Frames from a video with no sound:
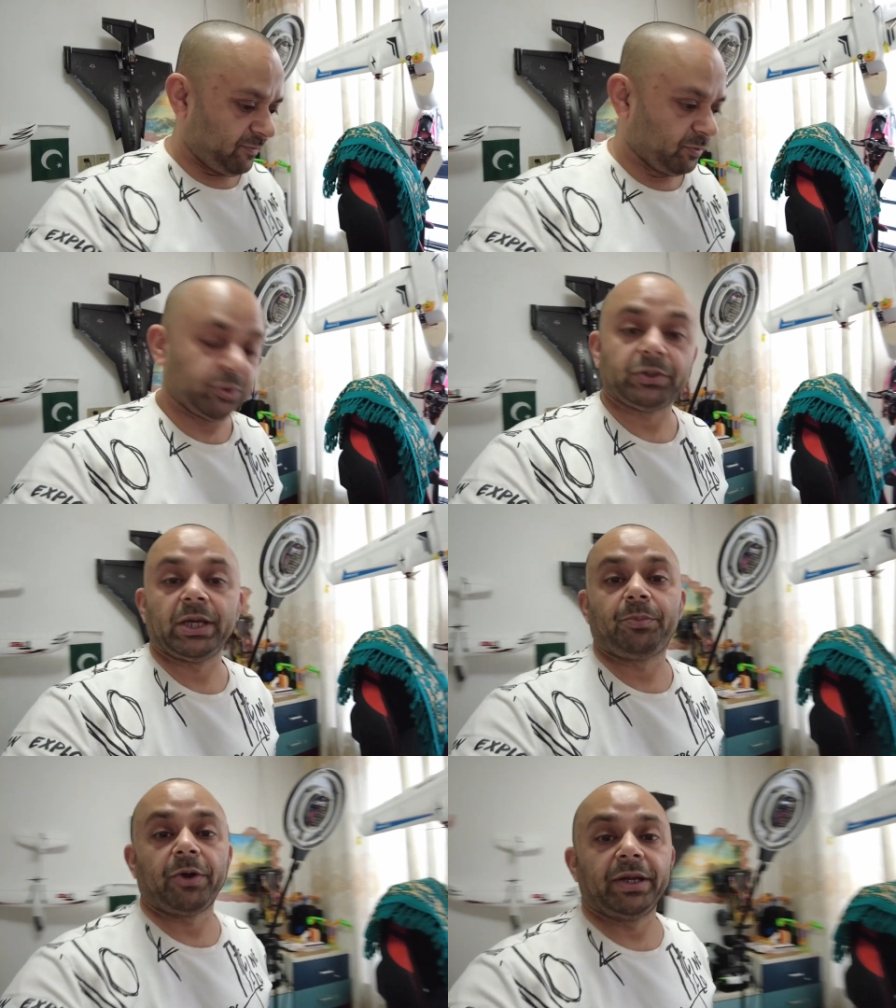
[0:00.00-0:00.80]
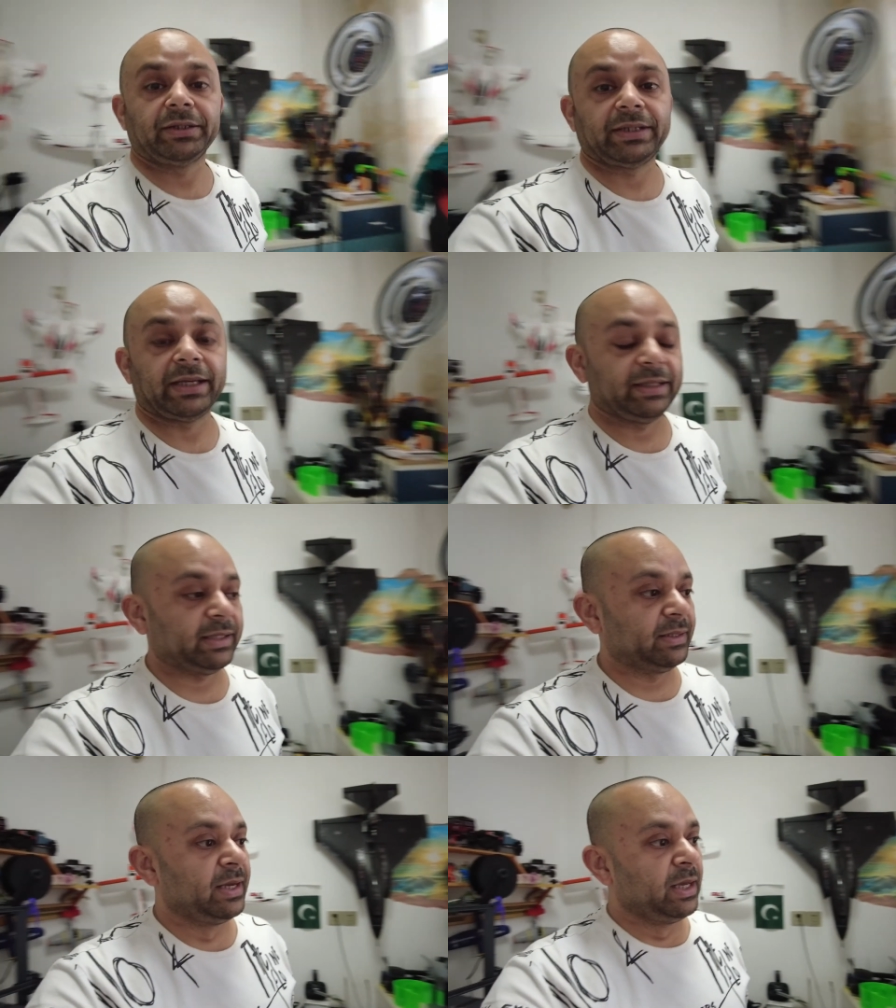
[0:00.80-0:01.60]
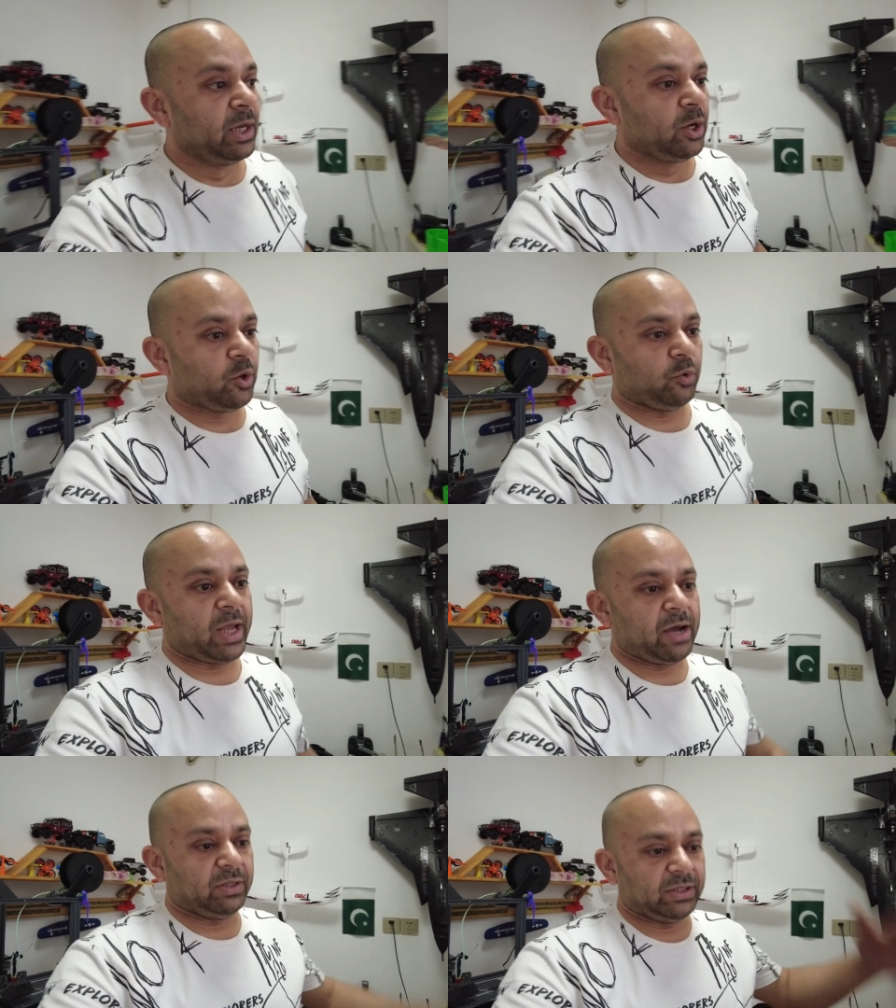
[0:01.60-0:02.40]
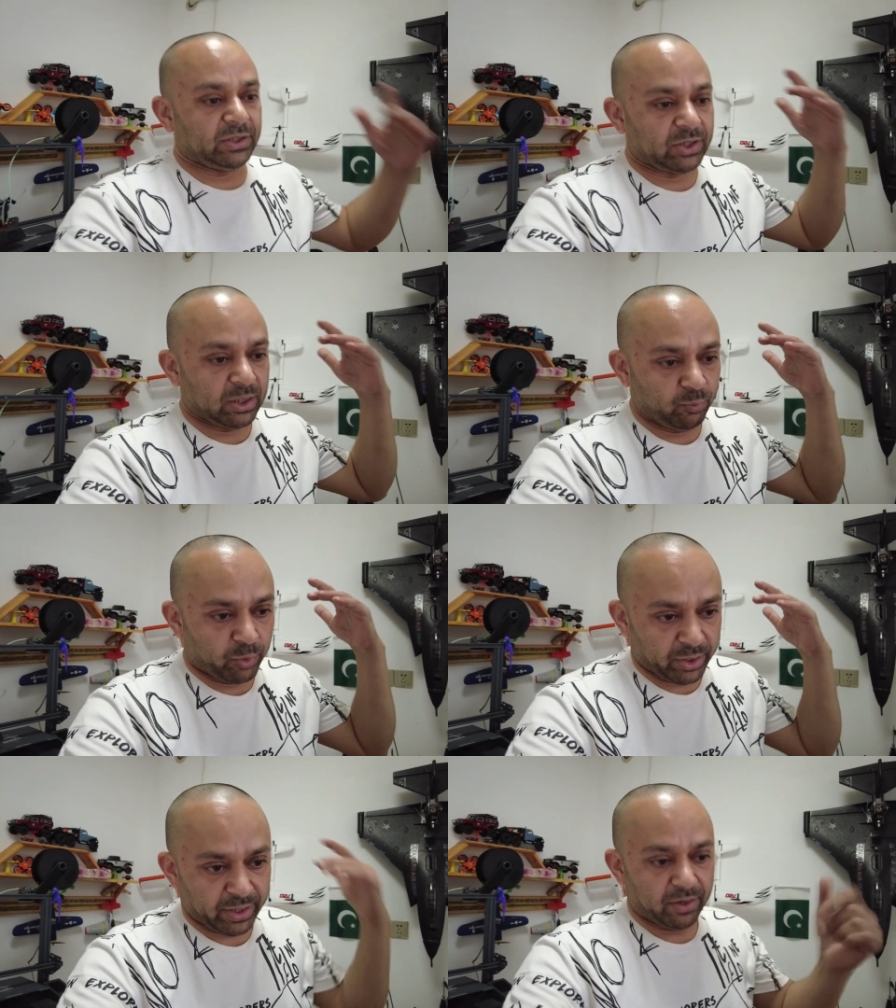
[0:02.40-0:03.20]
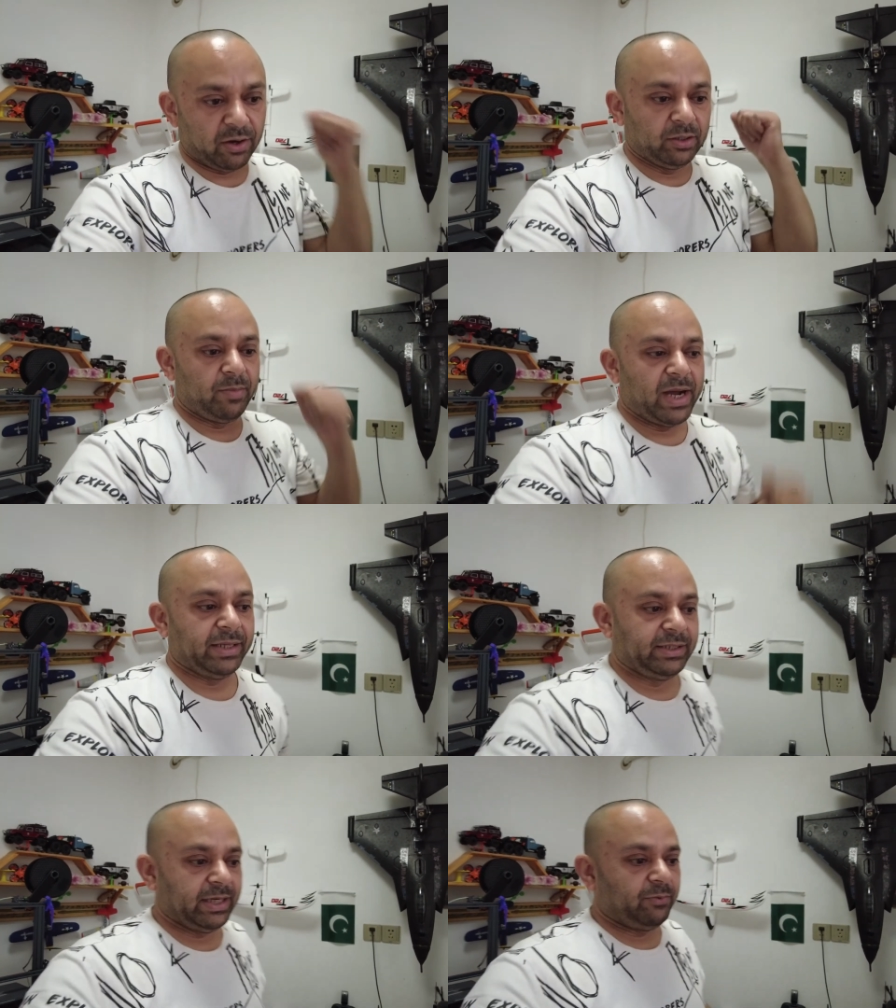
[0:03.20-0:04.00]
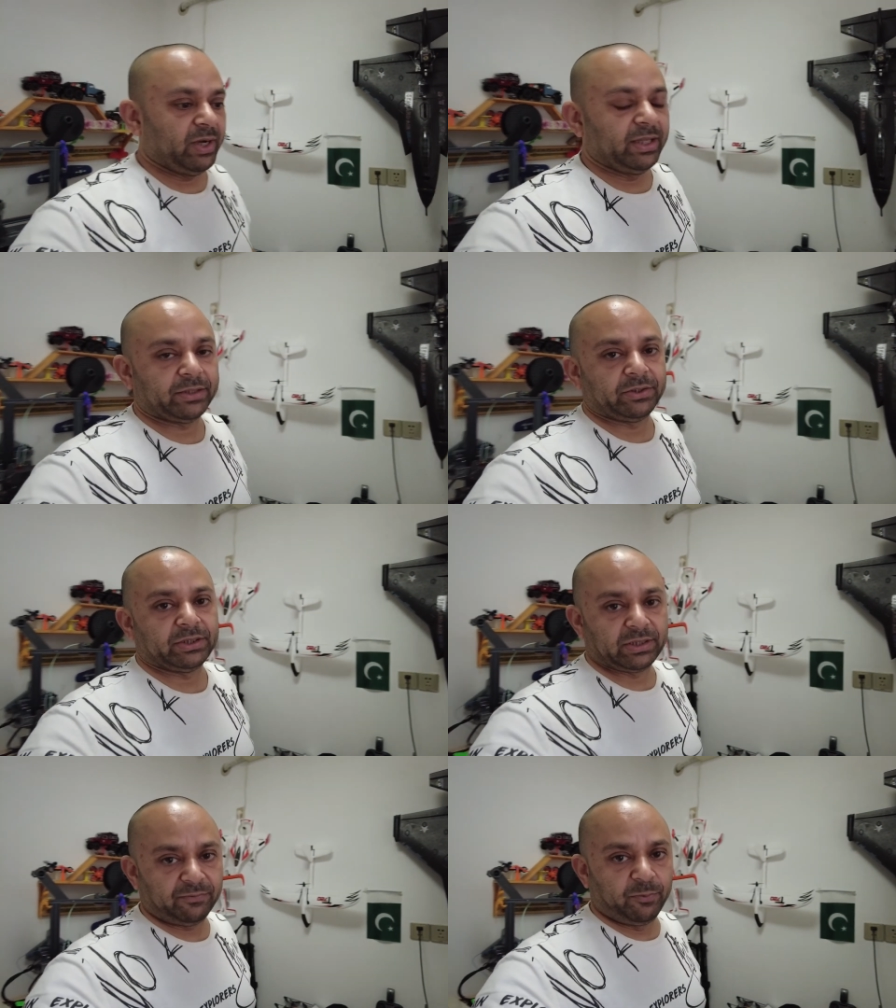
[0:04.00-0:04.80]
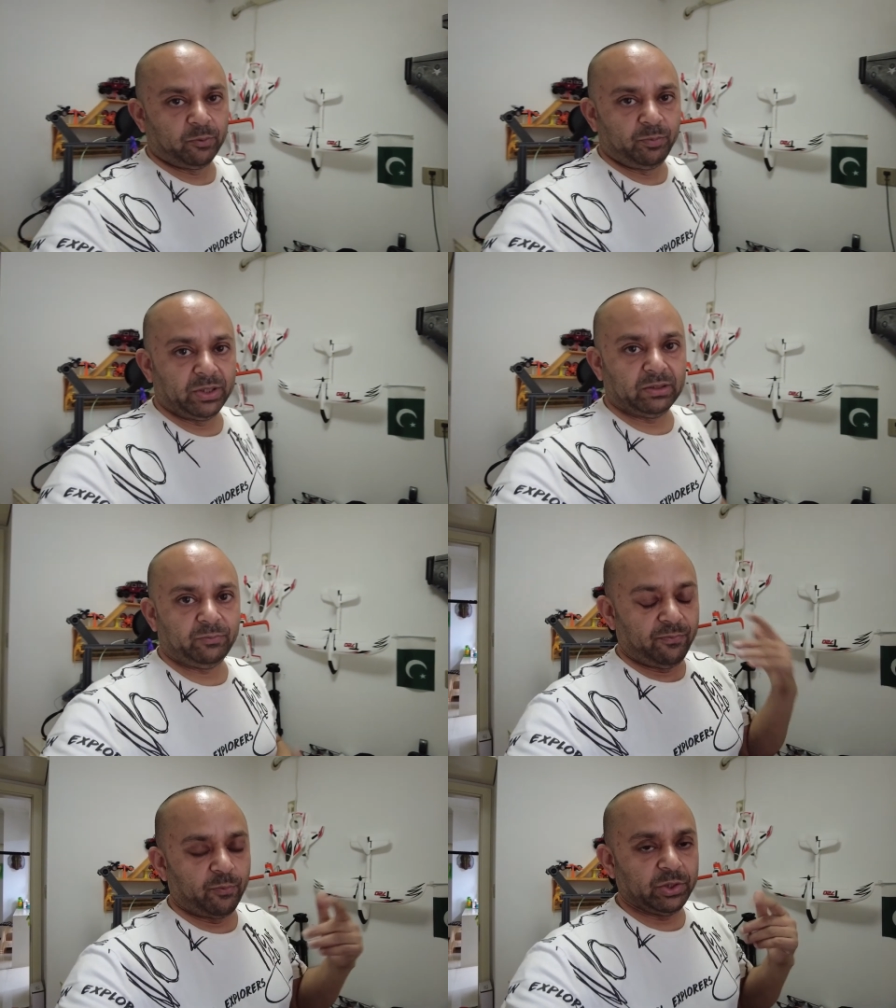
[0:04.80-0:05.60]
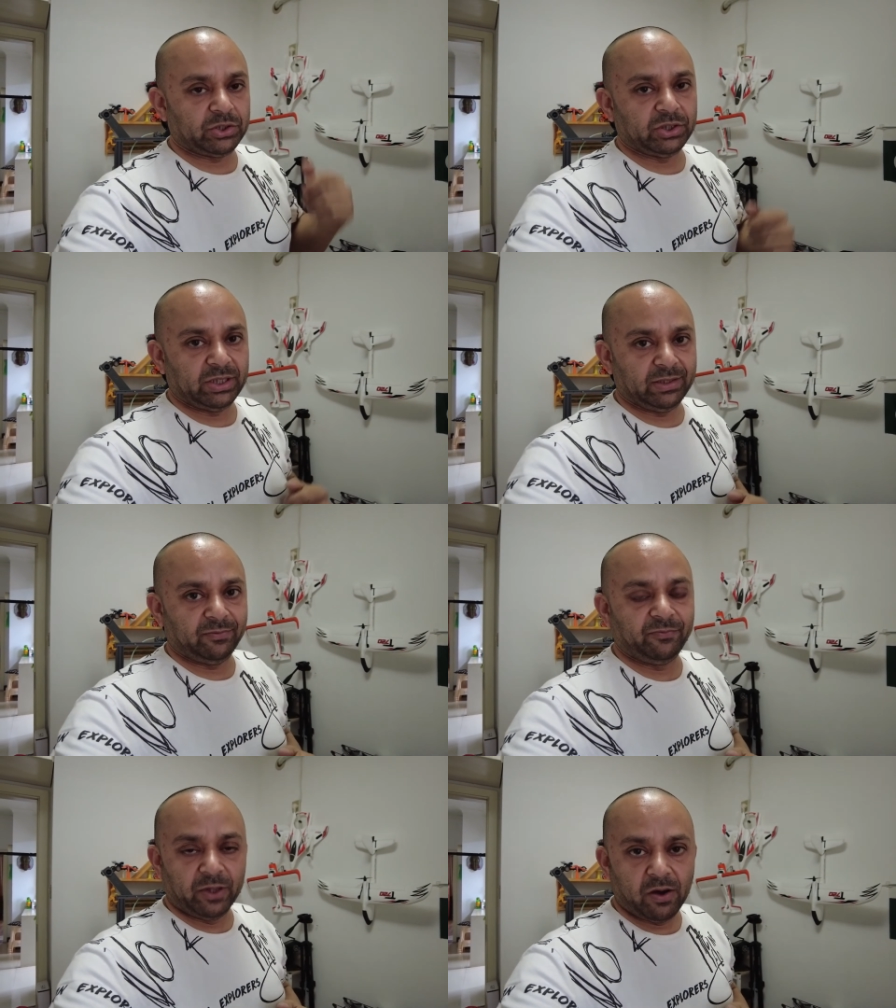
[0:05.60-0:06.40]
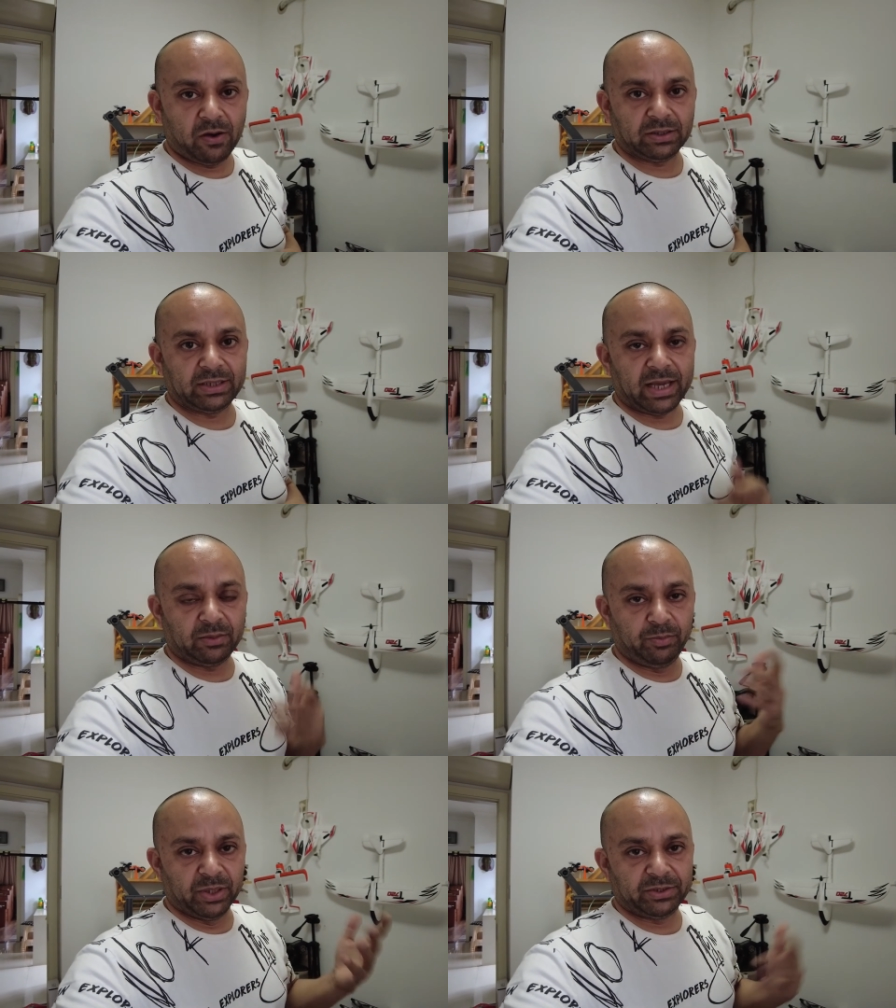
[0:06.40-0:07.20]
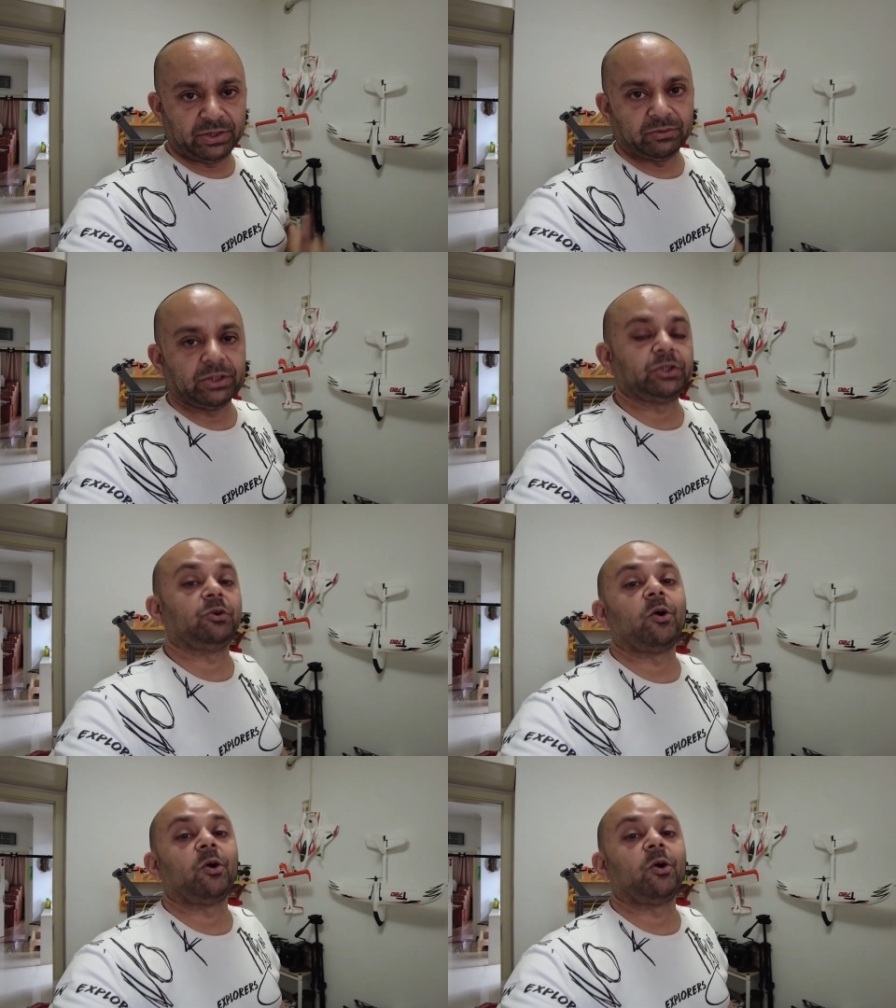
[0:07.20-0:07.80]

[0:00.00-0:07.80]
for me to say prayers and then go down and start working on my DIY electric surfboard build, for which the vlogs and build series you're